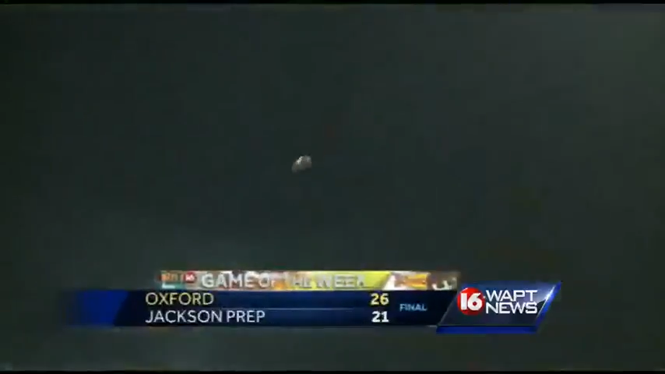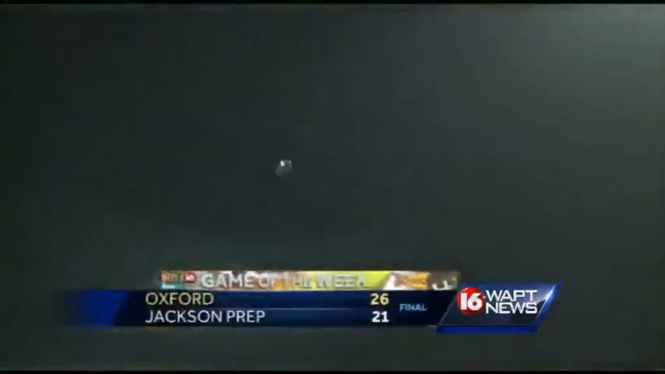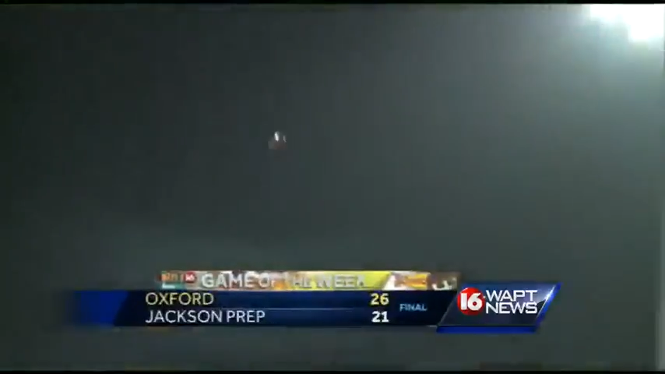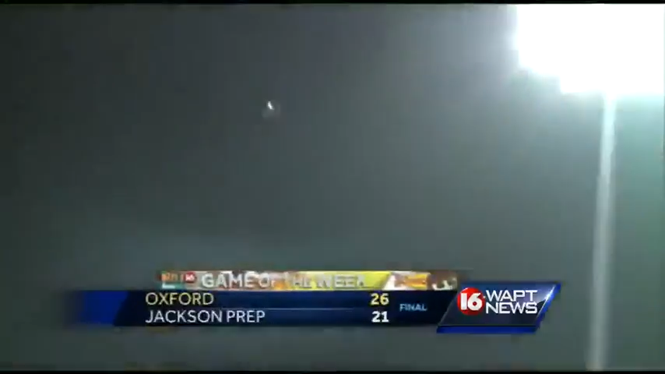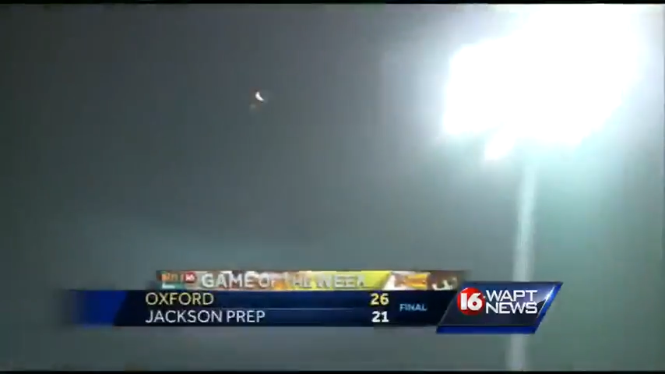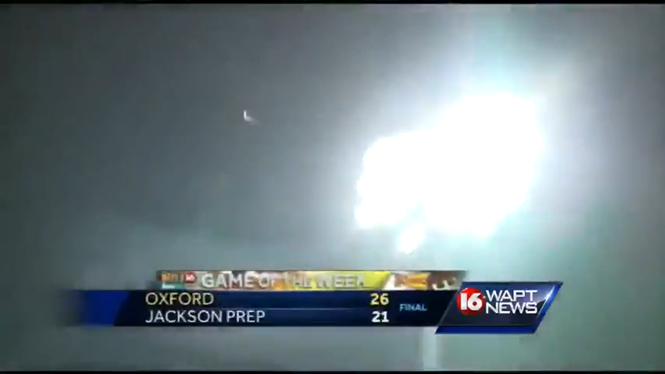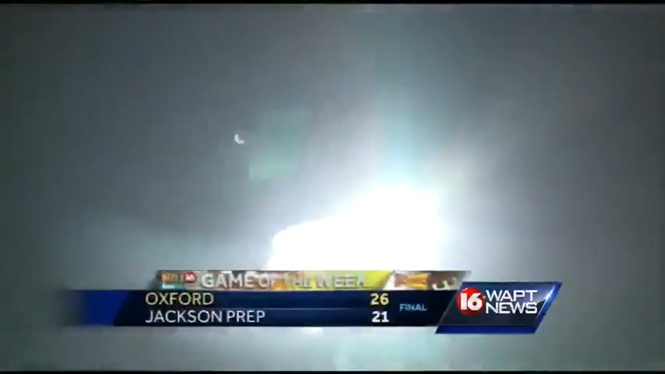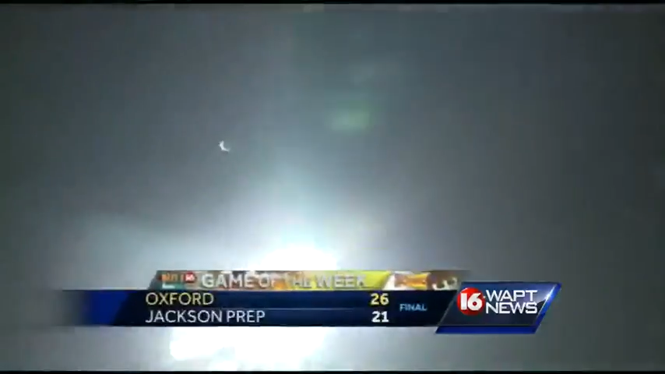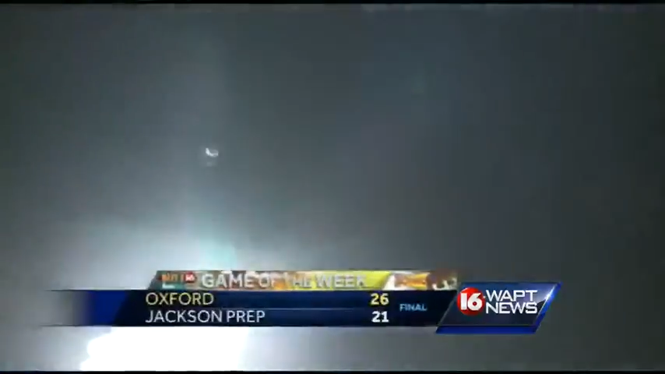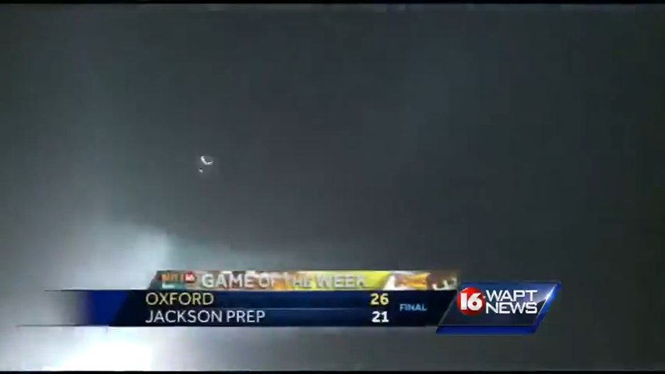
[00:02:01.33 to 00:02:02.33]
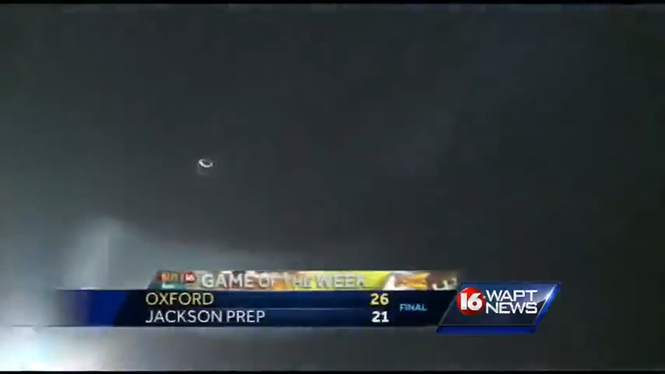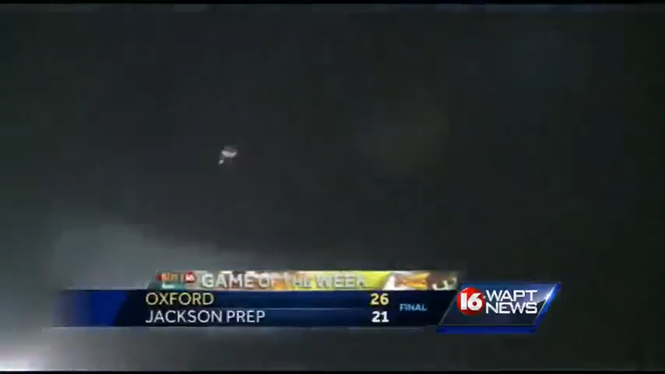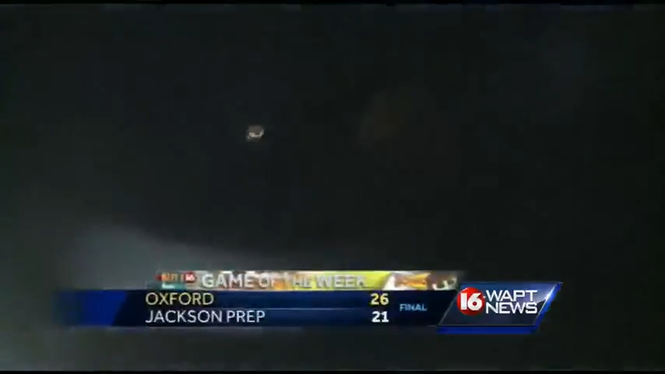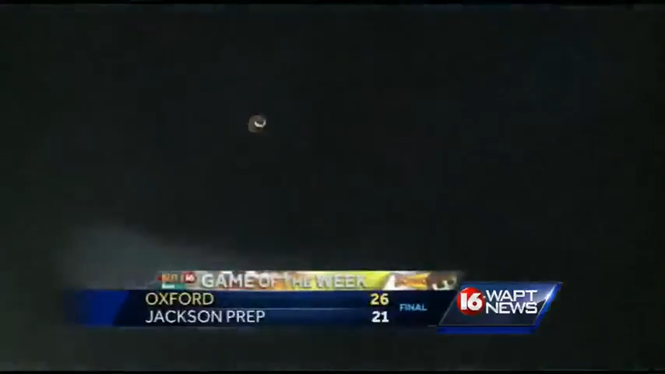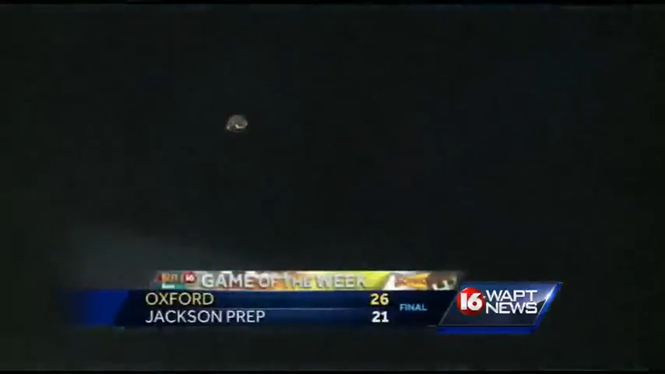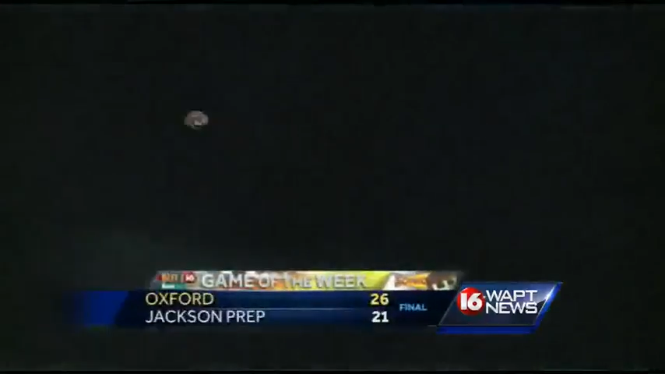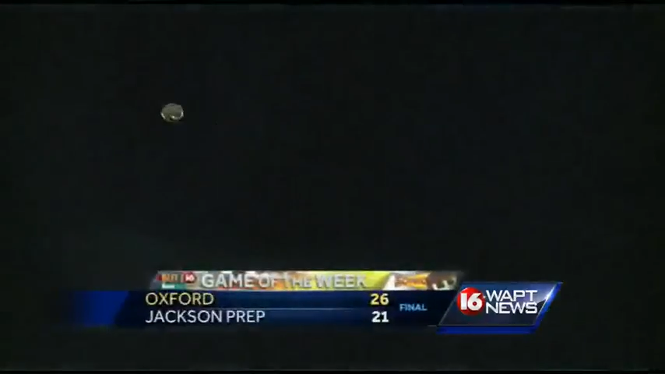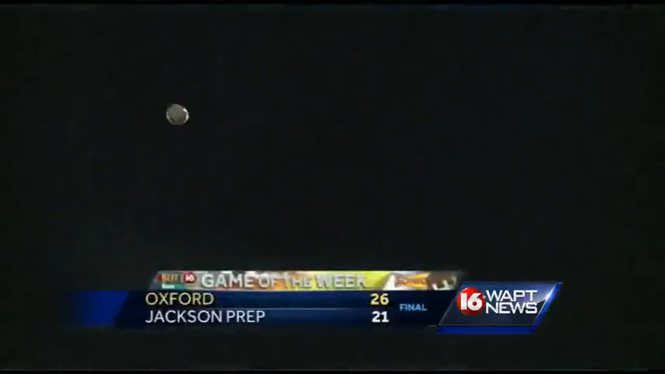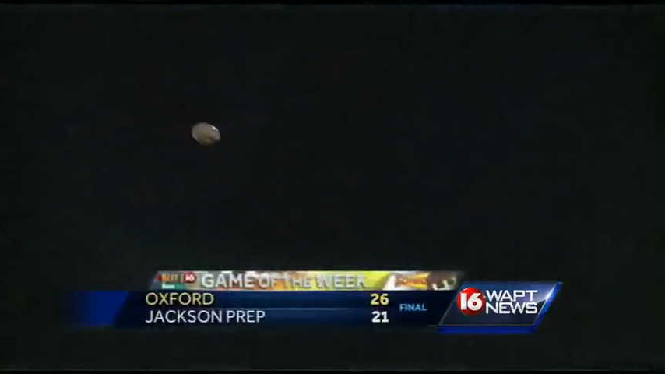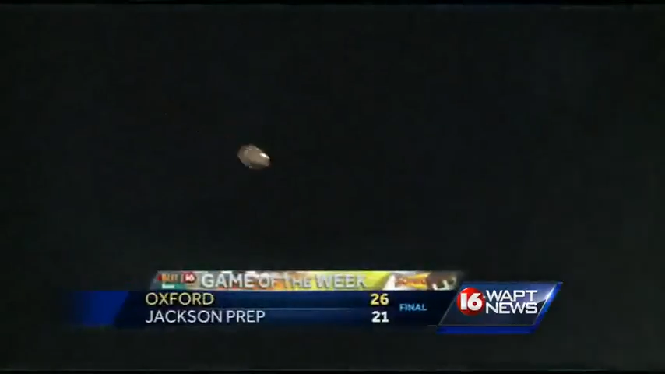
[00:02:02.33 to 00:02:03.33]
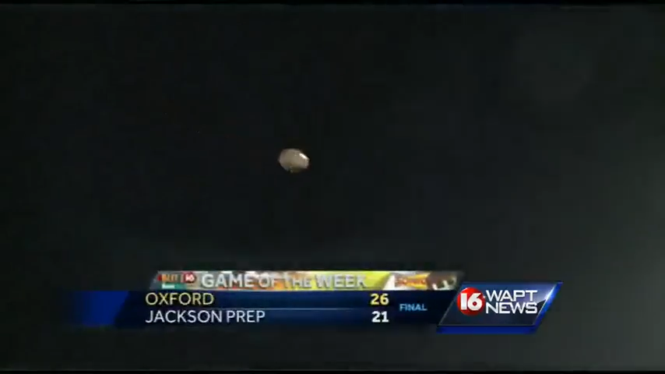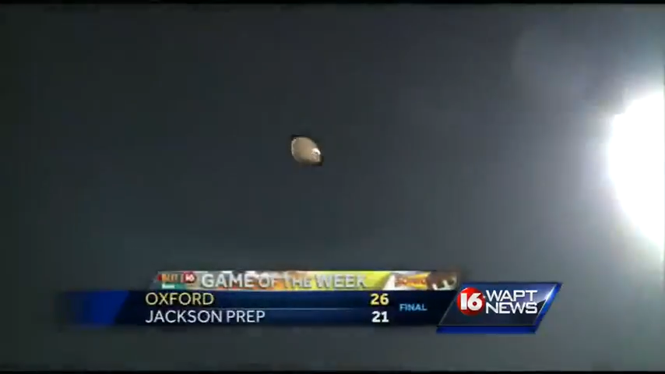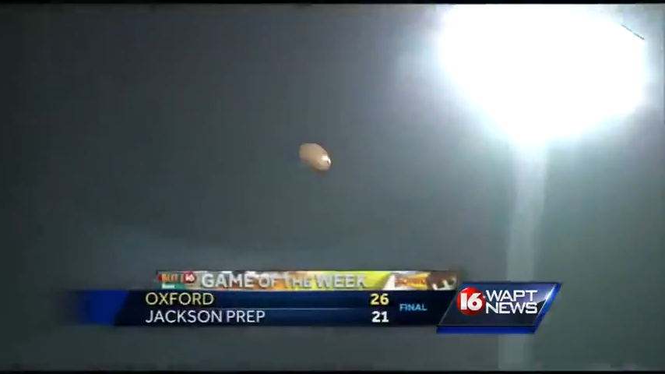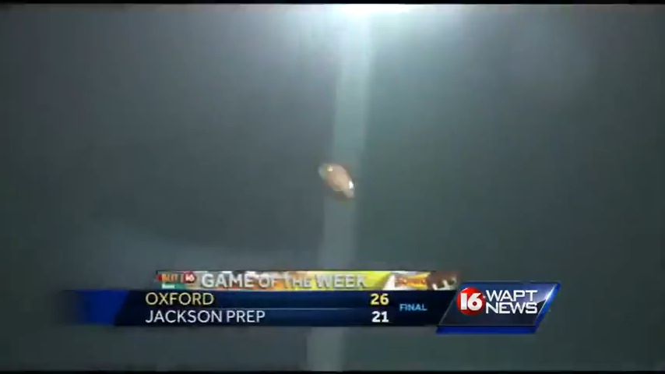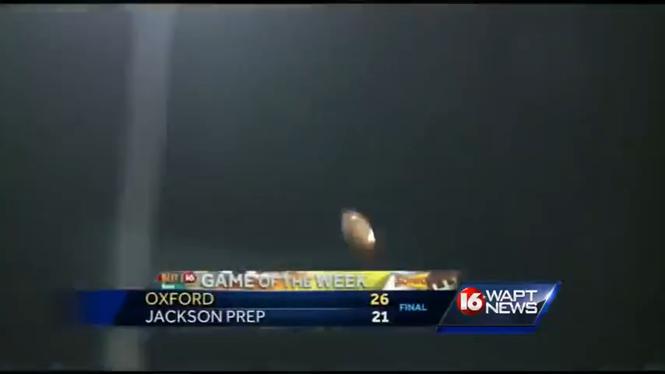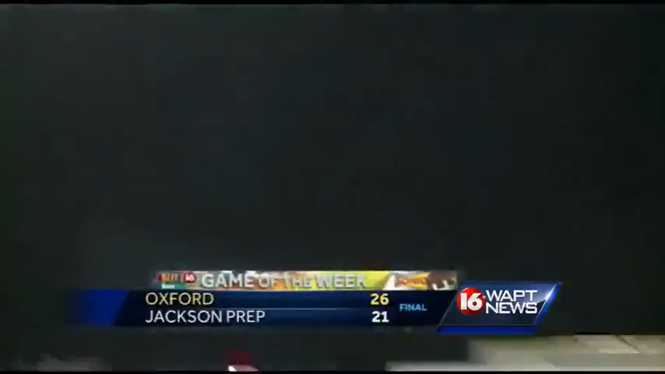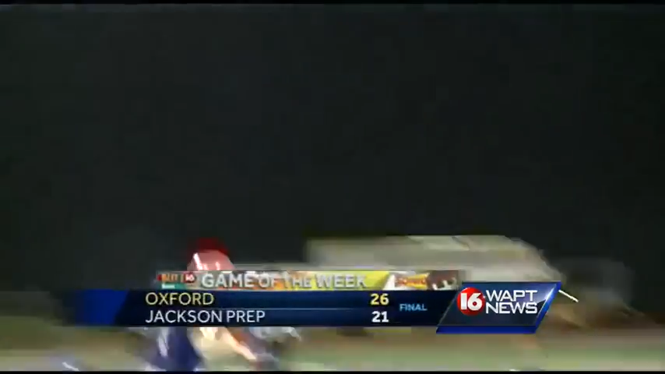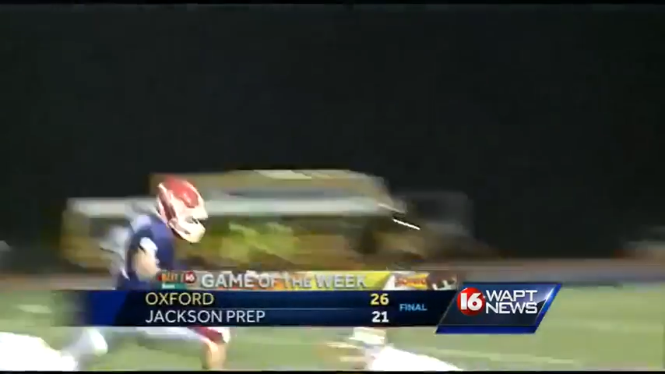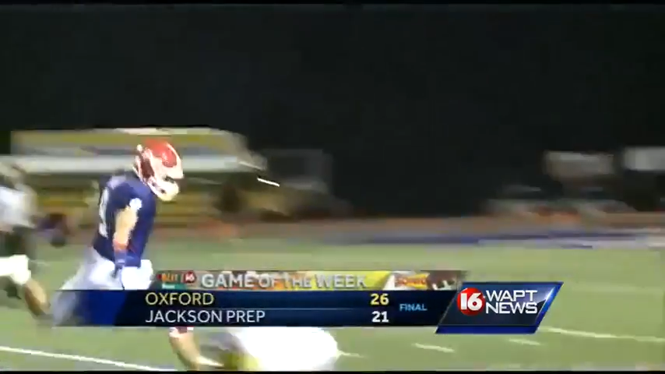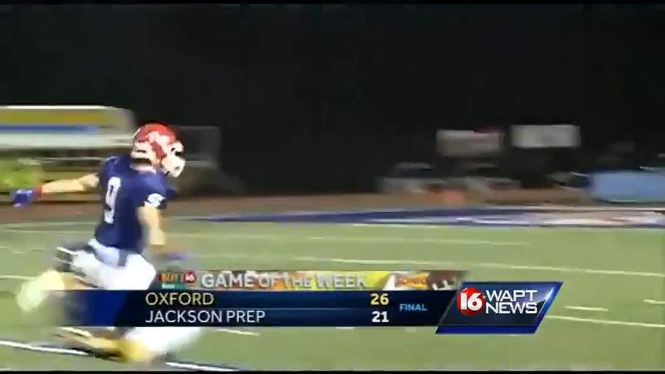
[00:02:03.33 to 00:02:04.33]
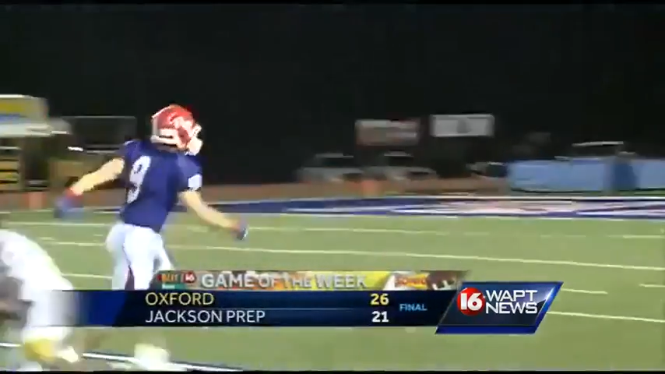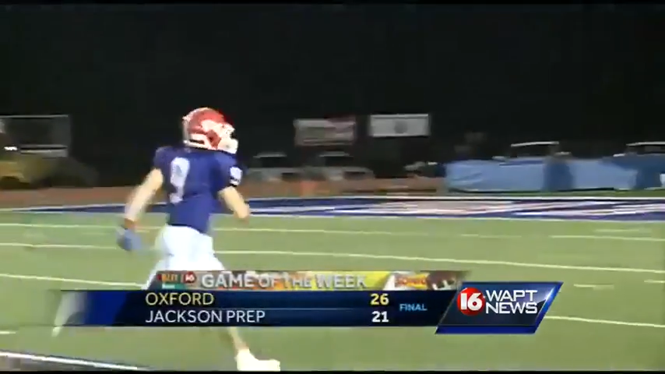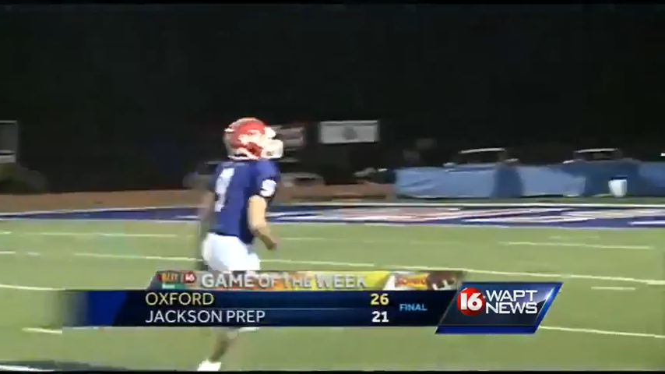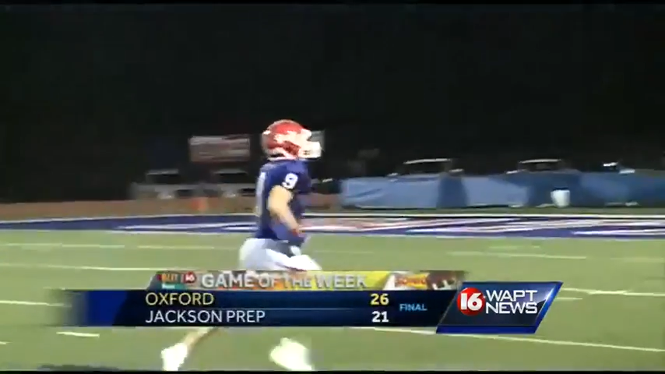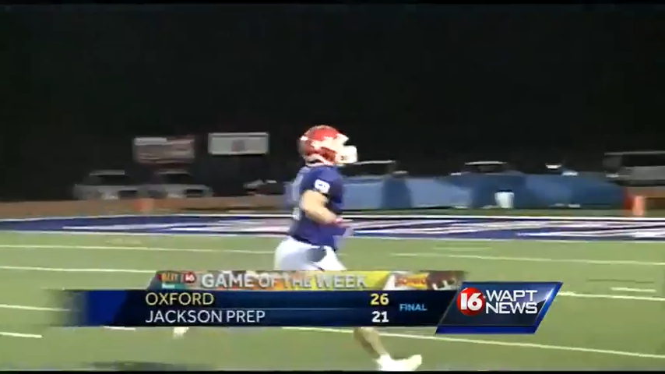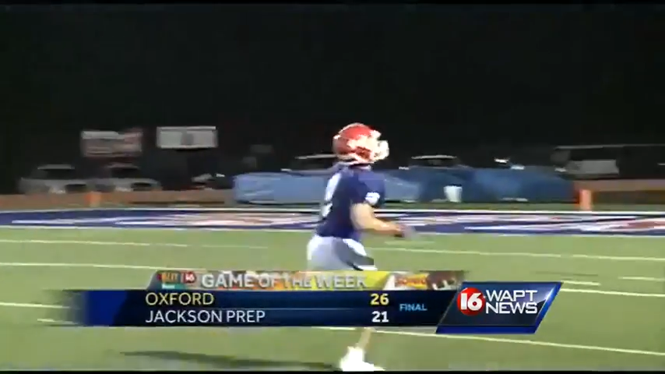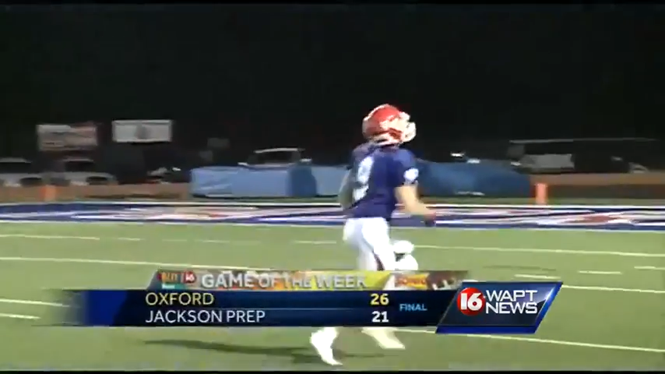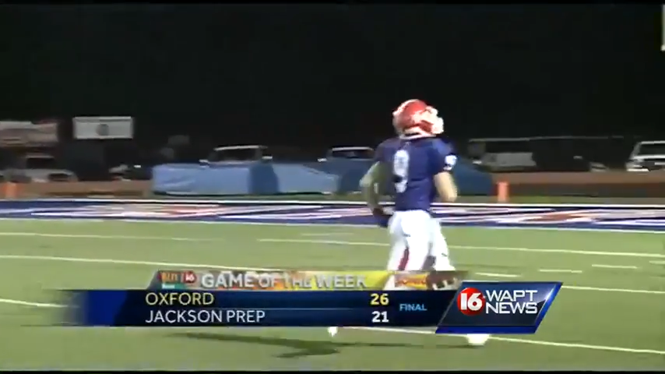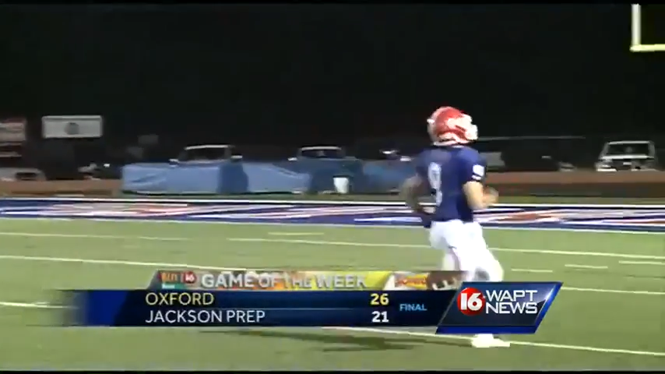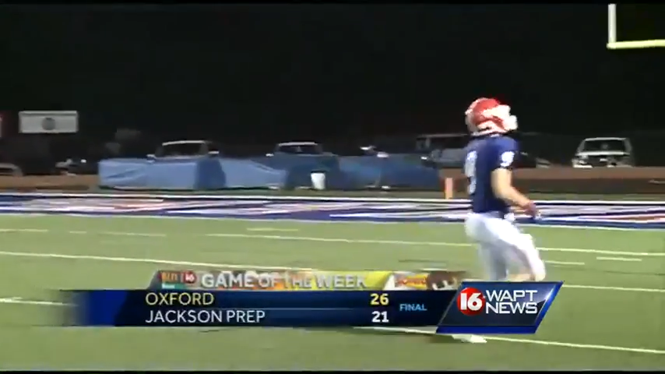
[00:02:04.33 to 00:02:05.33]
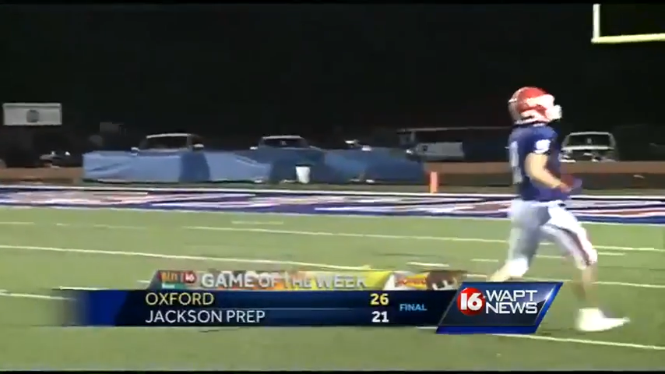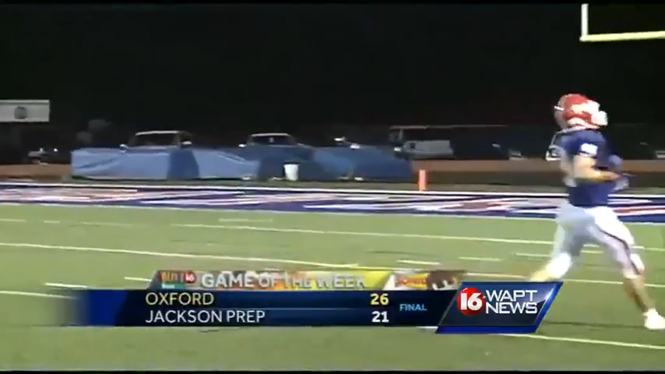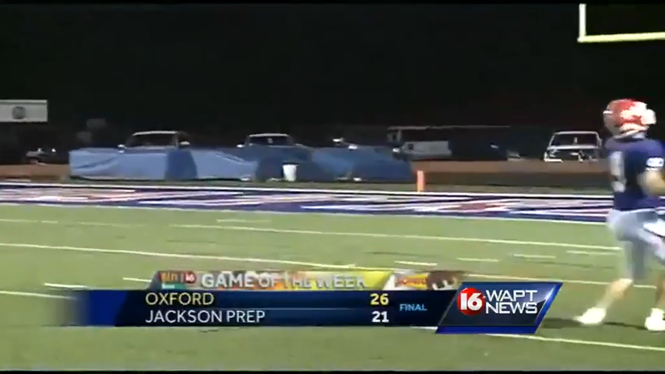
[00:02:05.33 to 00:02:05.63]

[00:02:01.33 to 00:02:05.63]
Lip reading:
(no speaker visible)